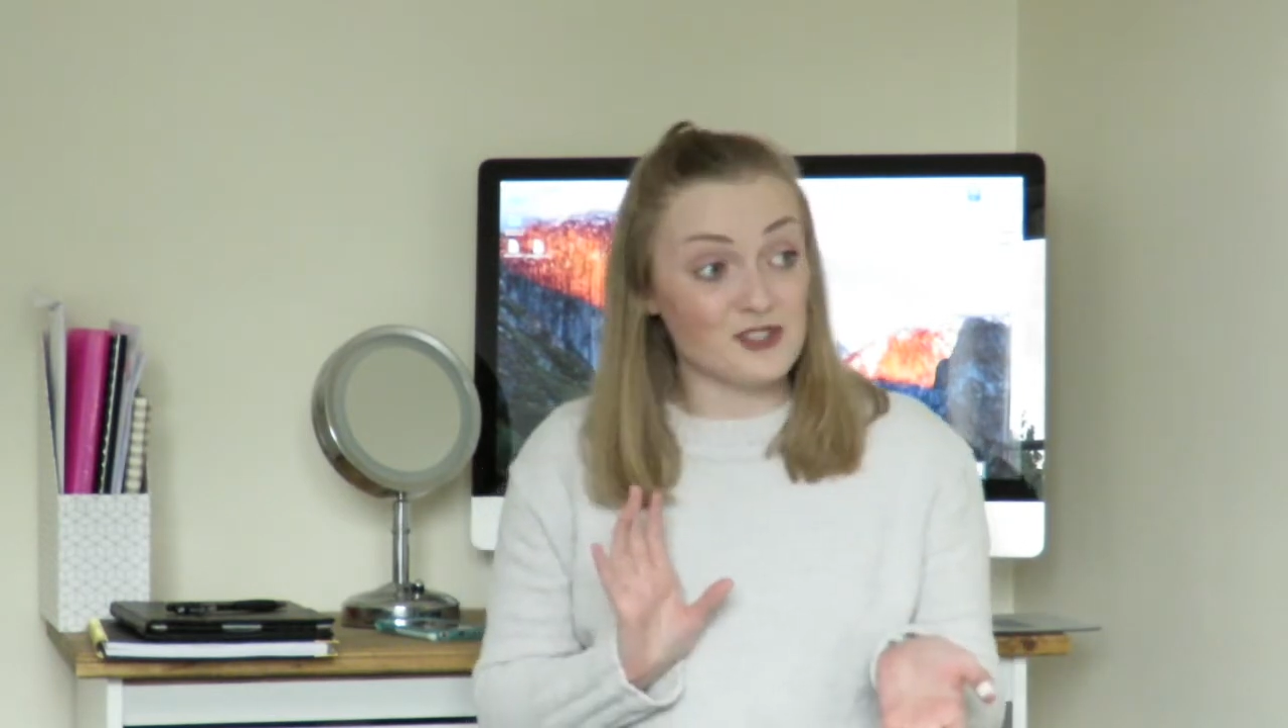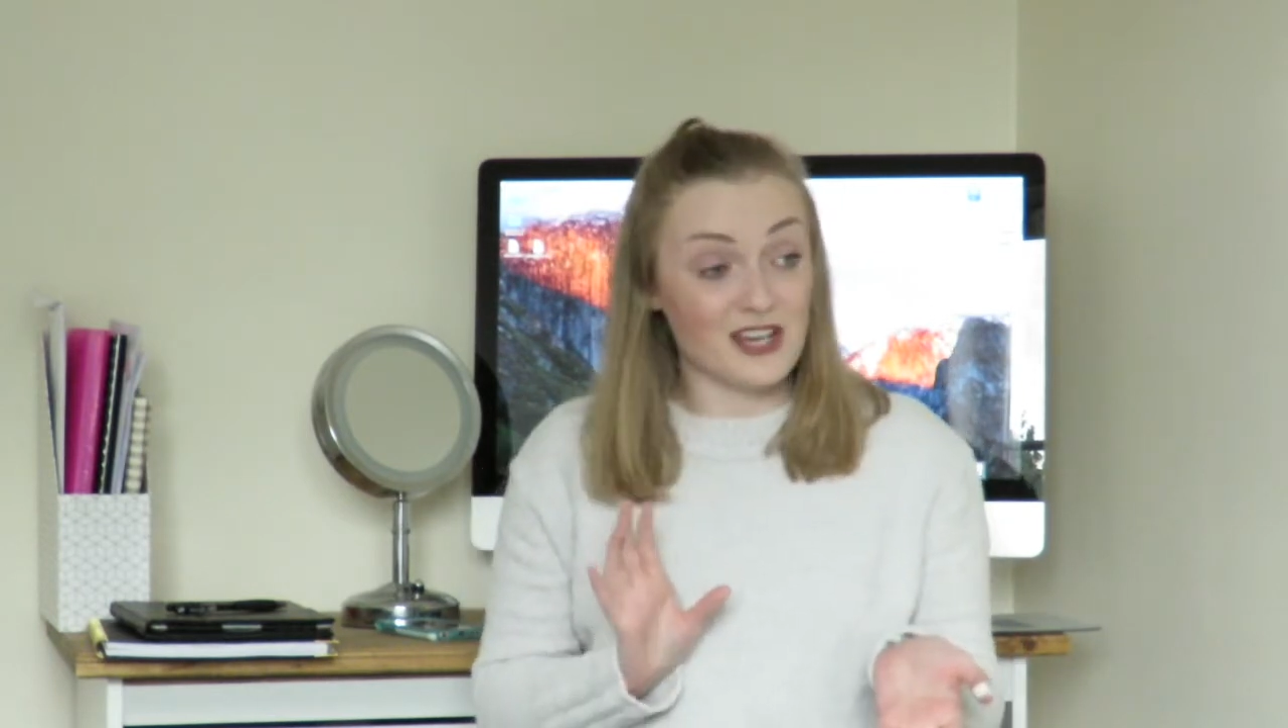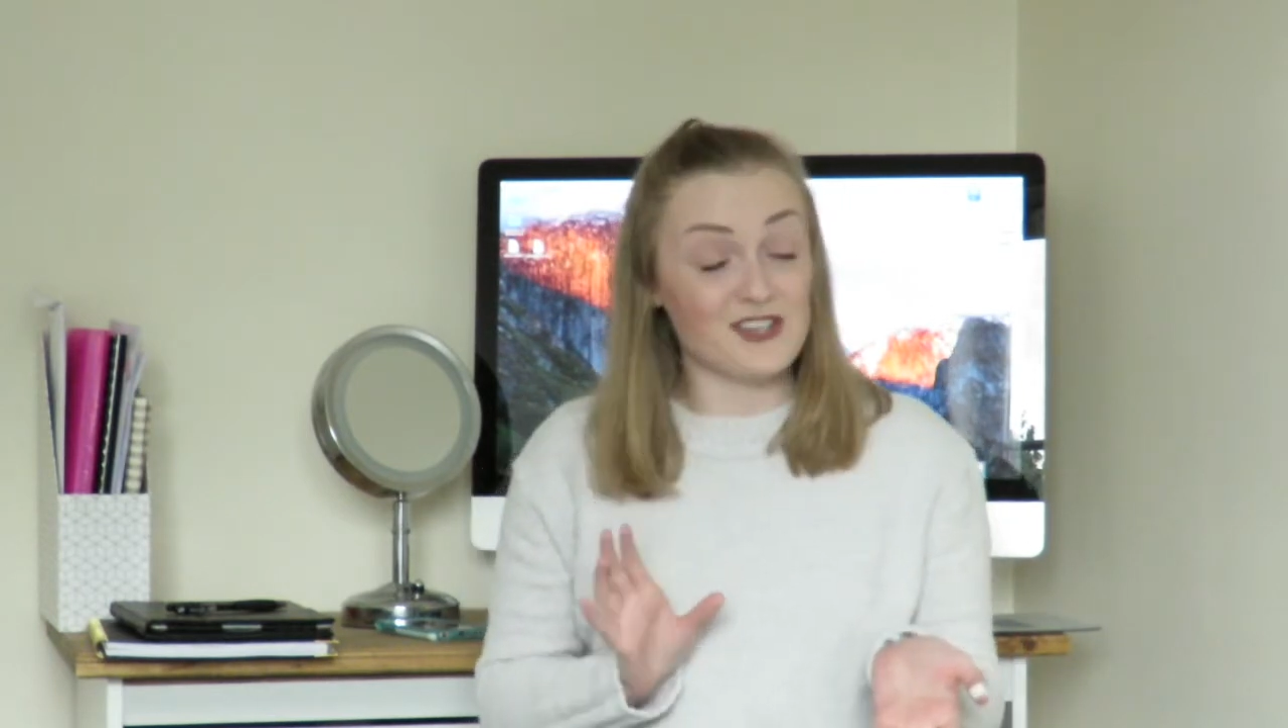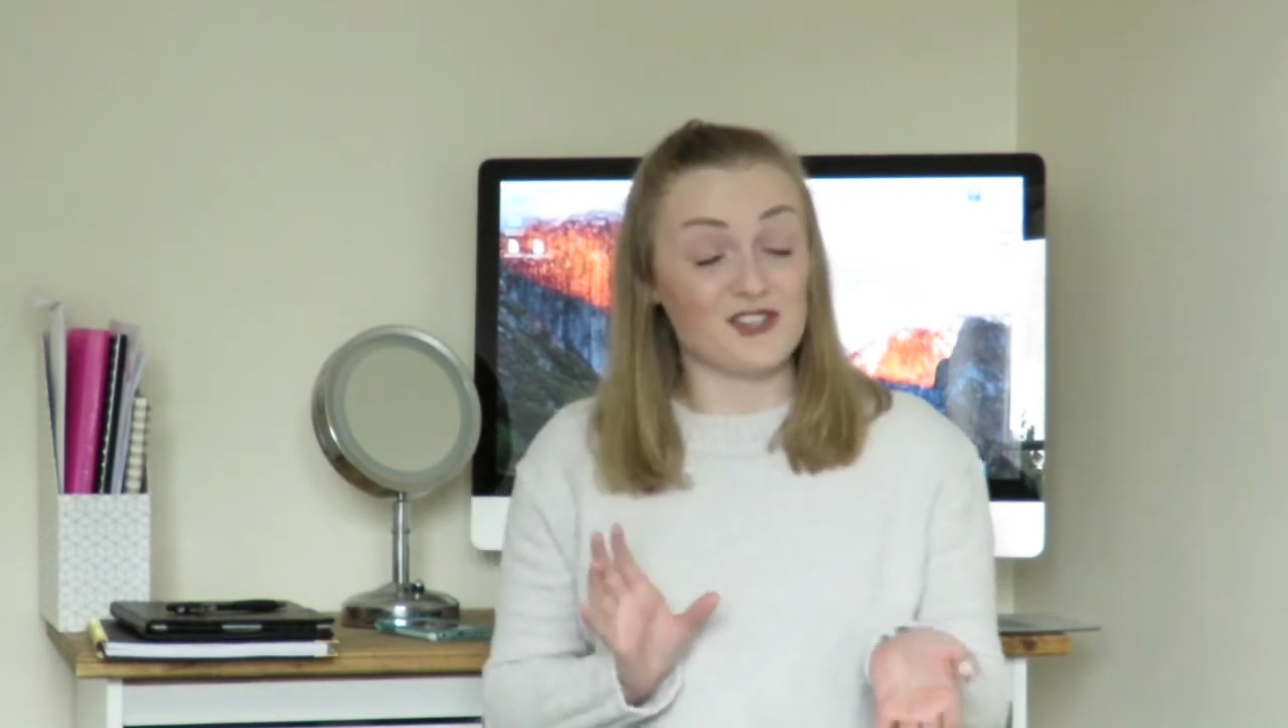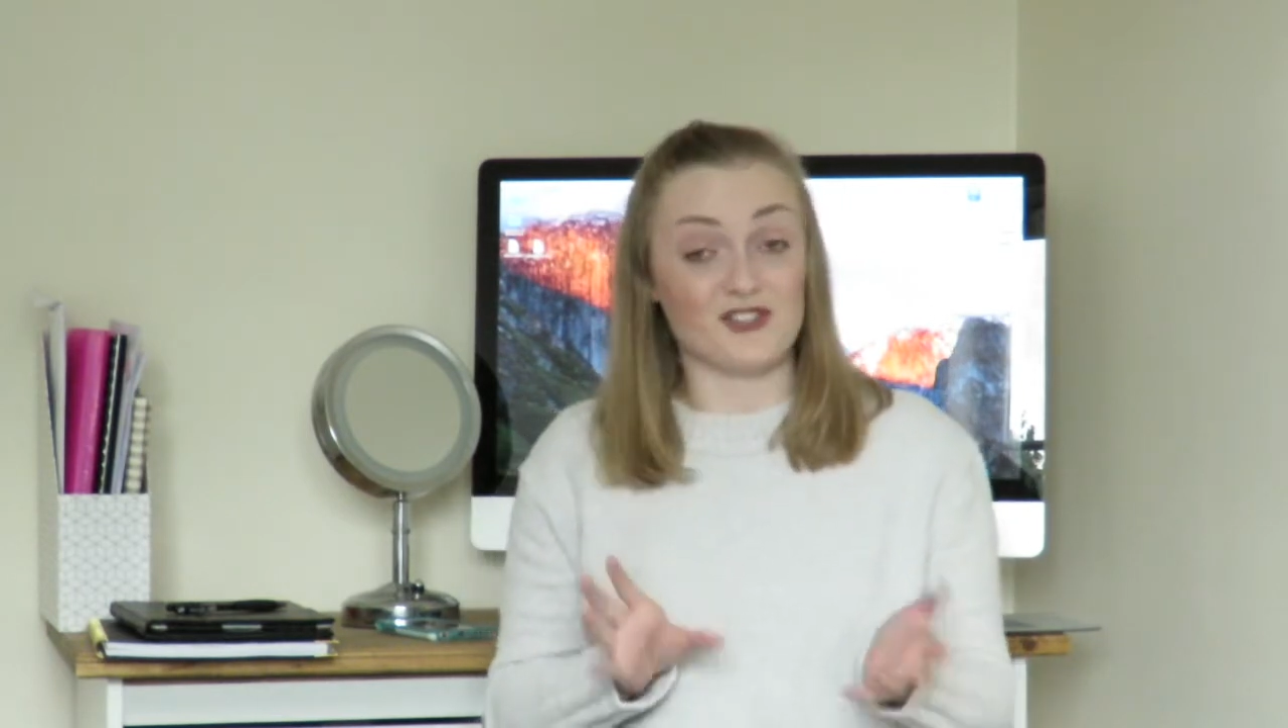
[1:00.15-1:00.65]

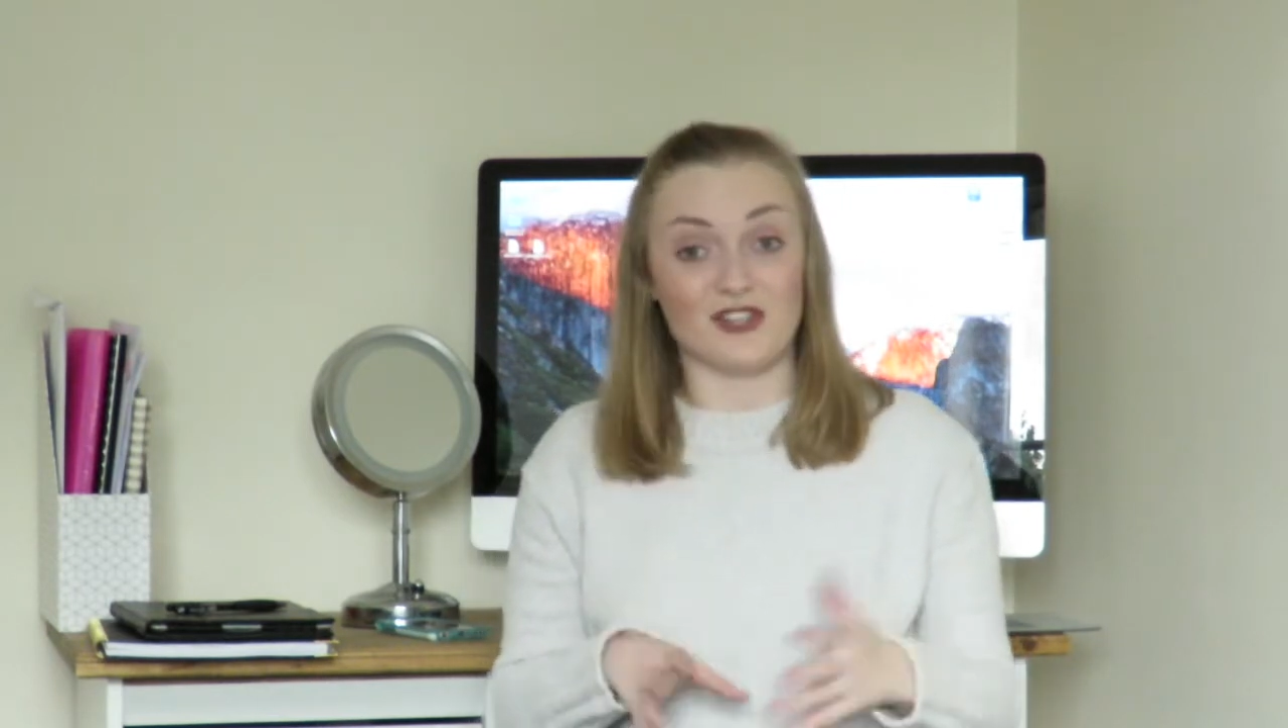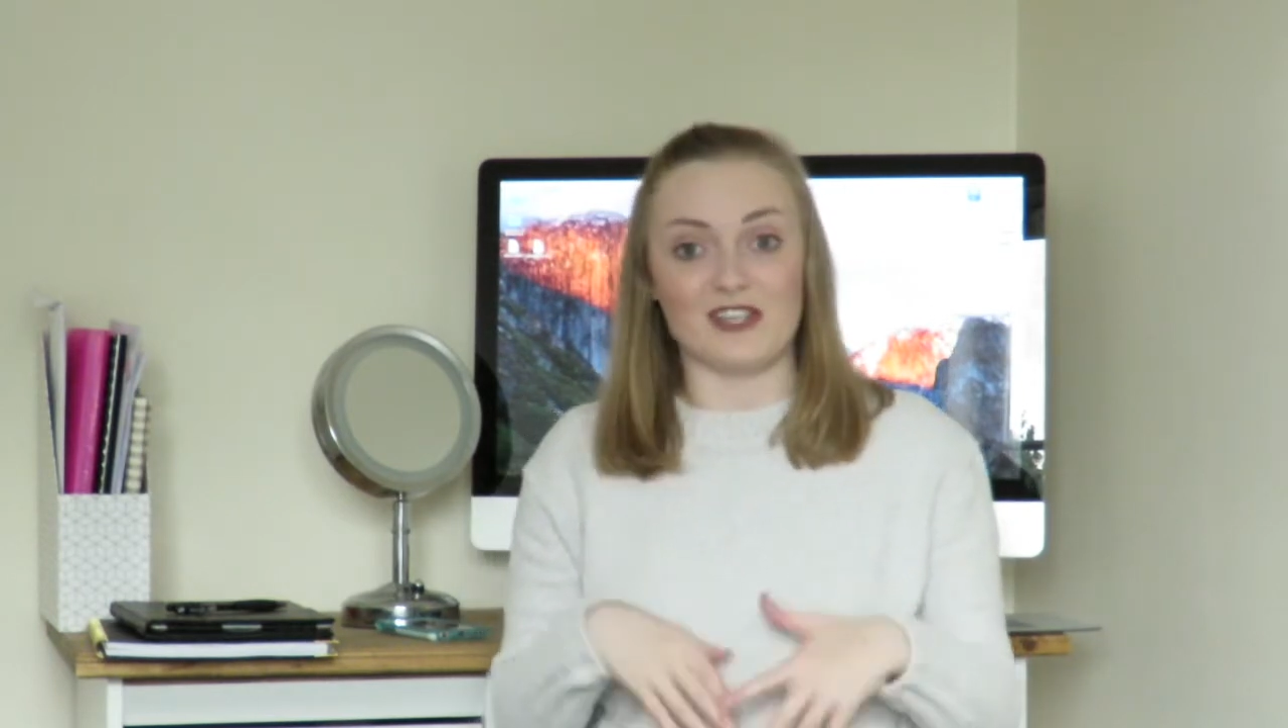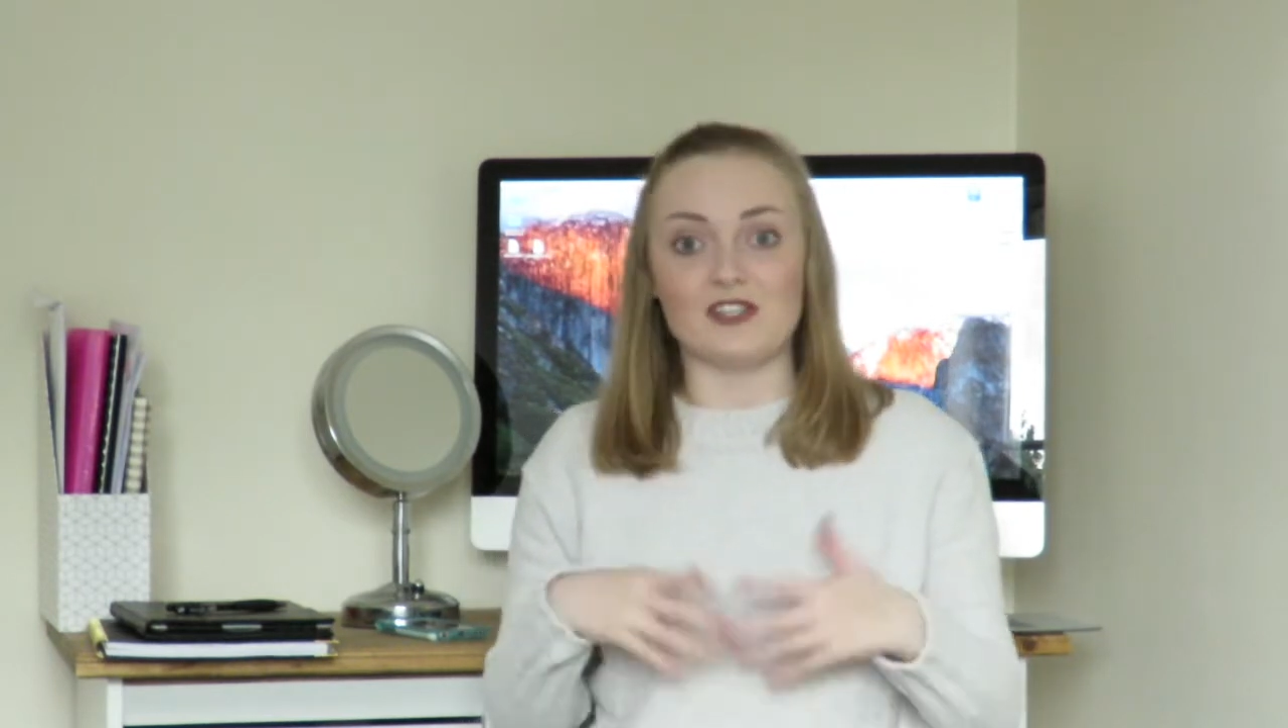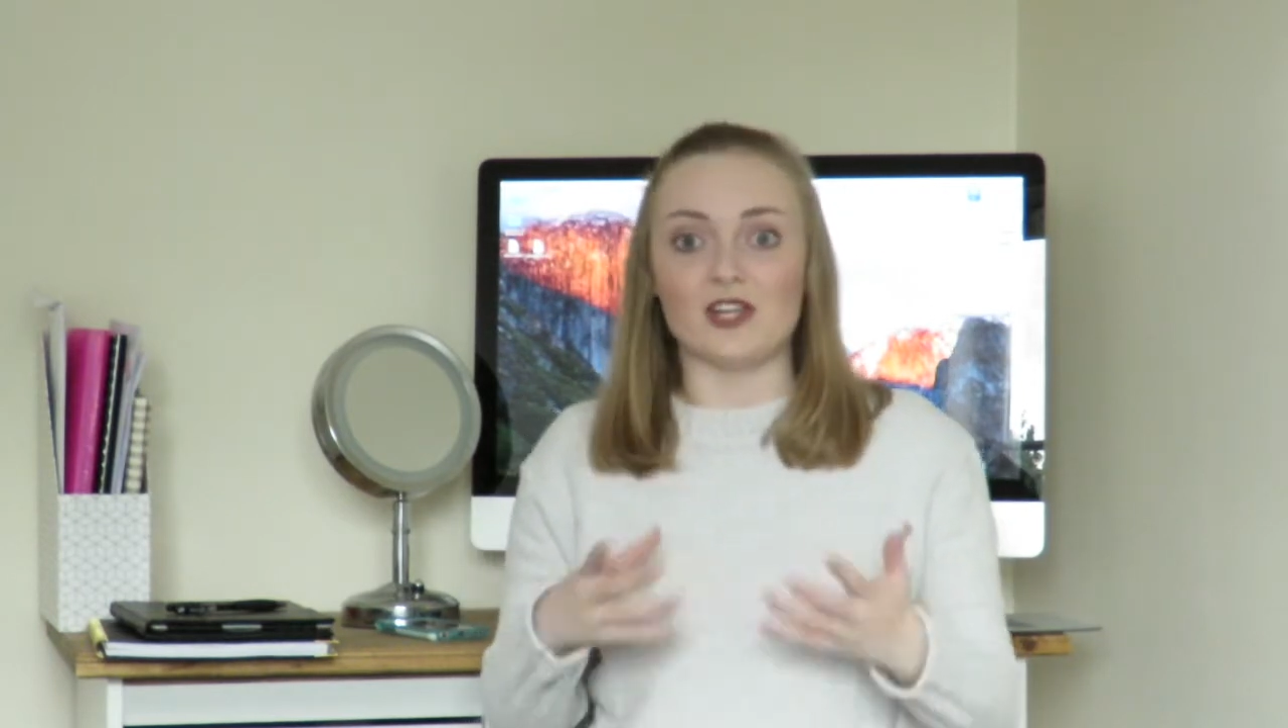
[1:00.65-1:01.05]
stationery.